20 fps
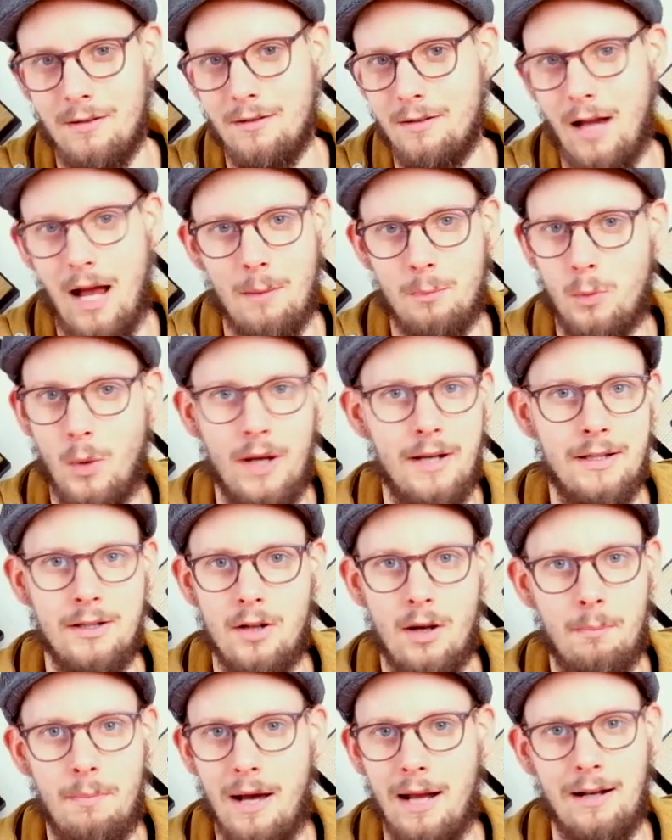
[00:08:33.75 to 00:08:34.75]
upgrading
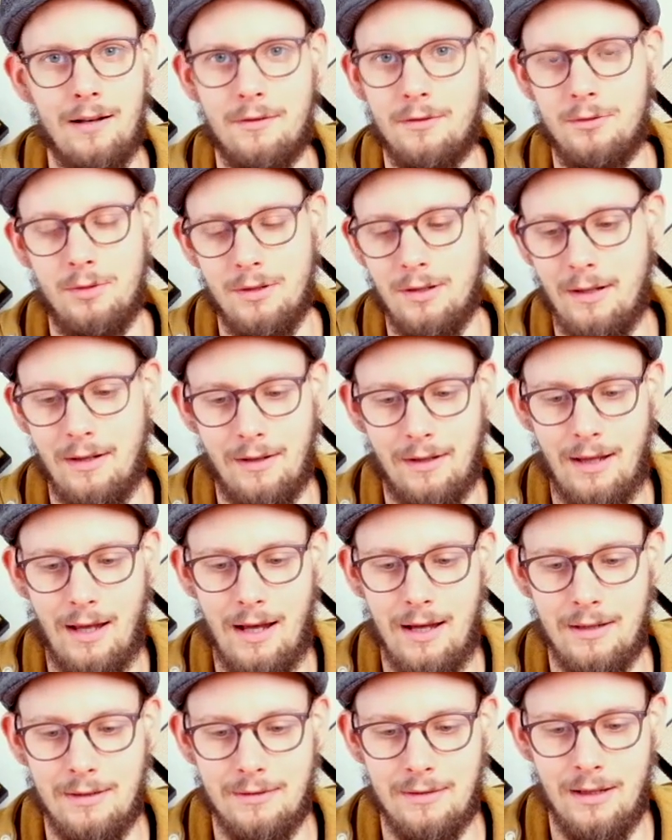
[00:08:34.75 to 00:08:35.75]
your pedals to another
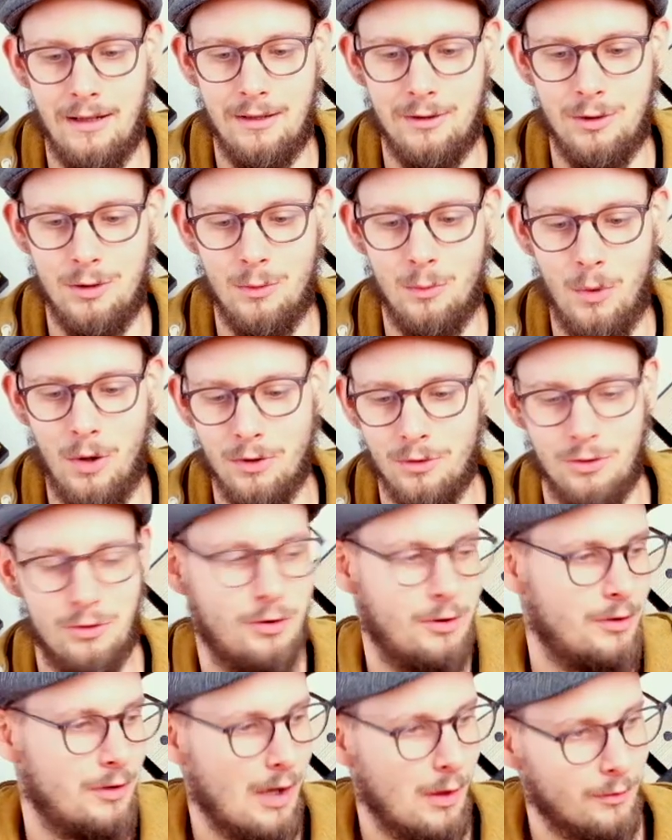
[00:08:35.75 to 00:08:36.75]
kind and you want
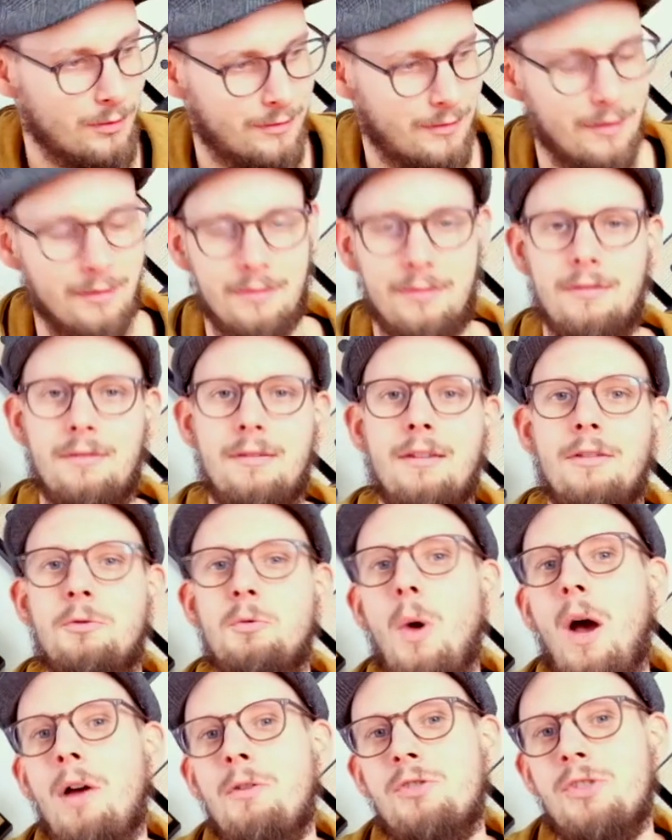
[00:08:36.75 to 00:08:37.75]
to use this
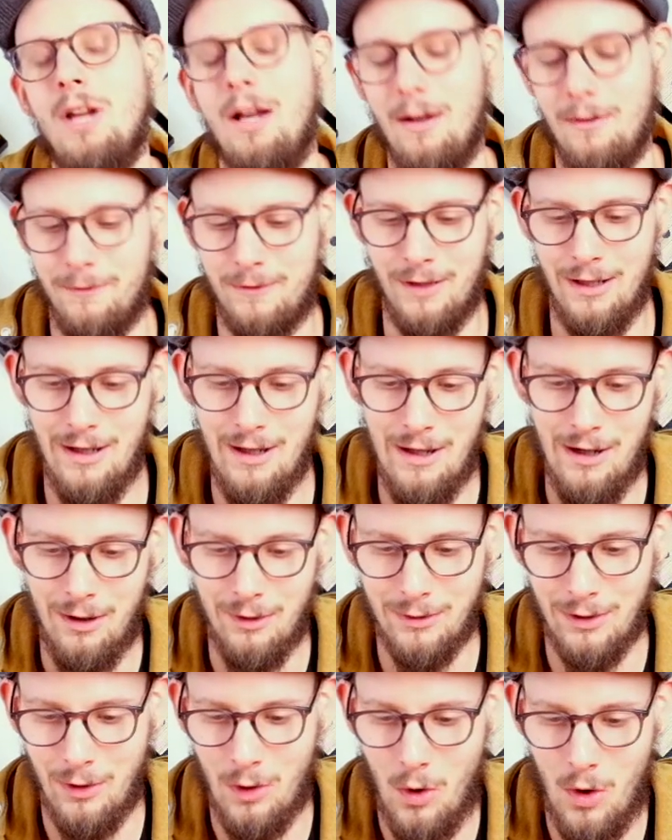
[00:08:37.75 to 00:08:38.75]
DriveShaft
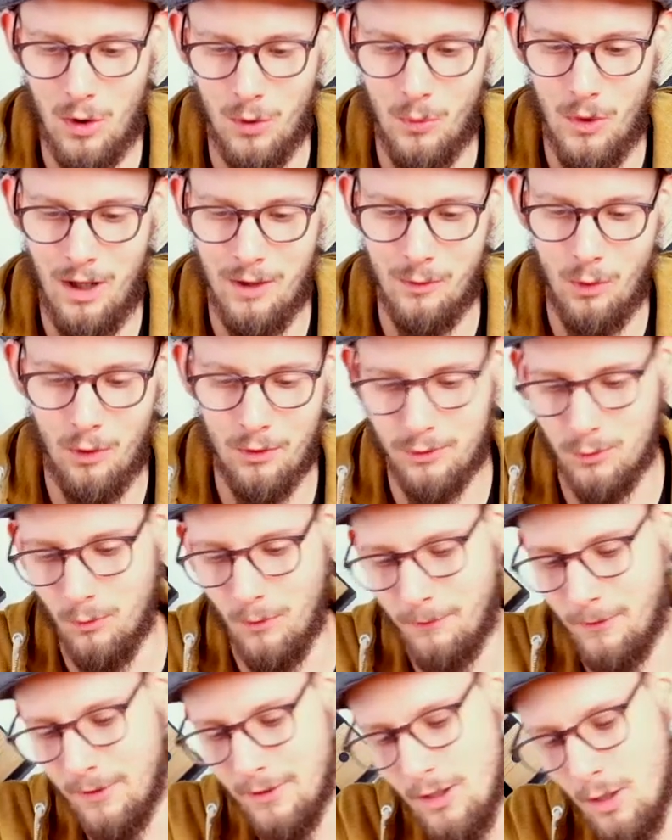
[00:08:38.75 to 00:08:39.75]
on the long run also
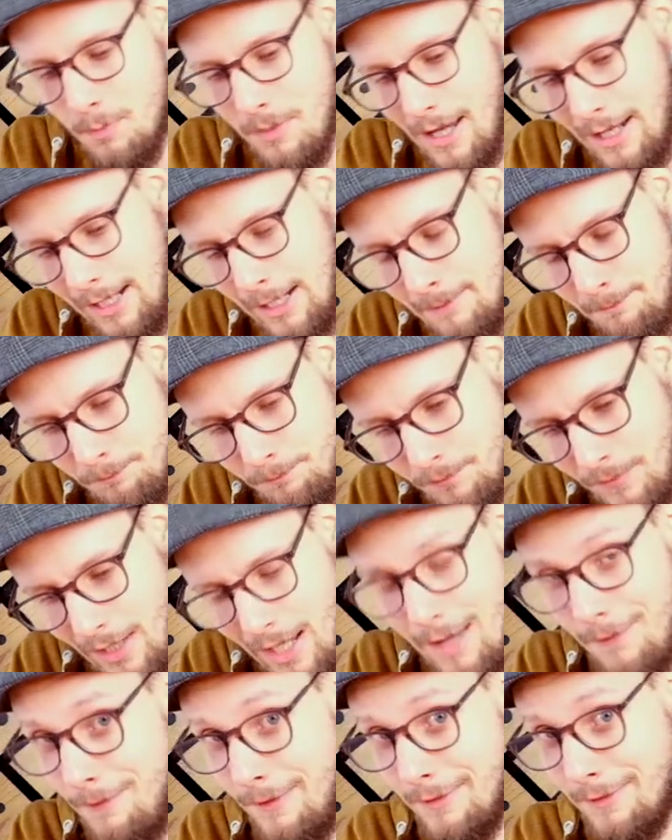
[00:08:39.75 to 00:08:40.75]
with your new pedal,
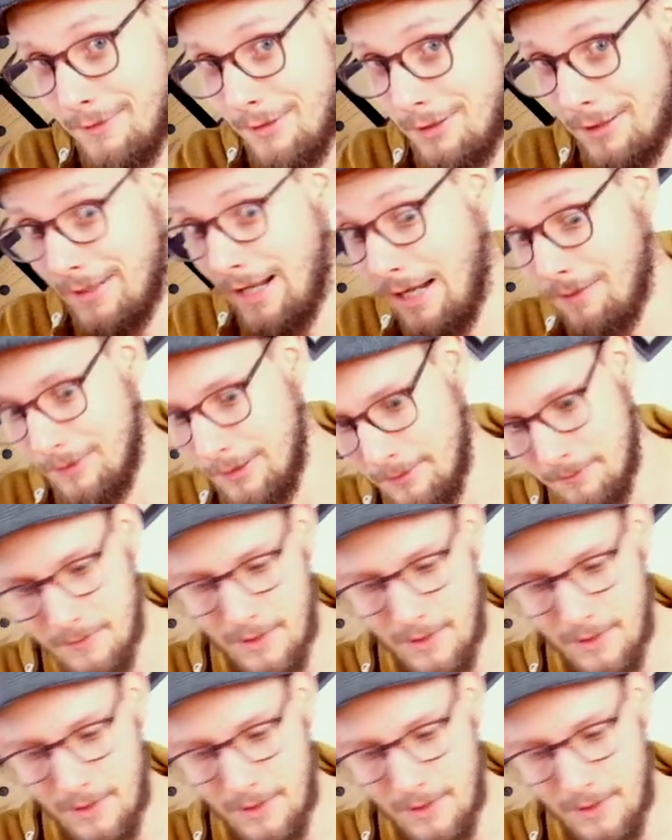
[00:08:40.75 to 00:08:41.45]
if it's not a Darwin.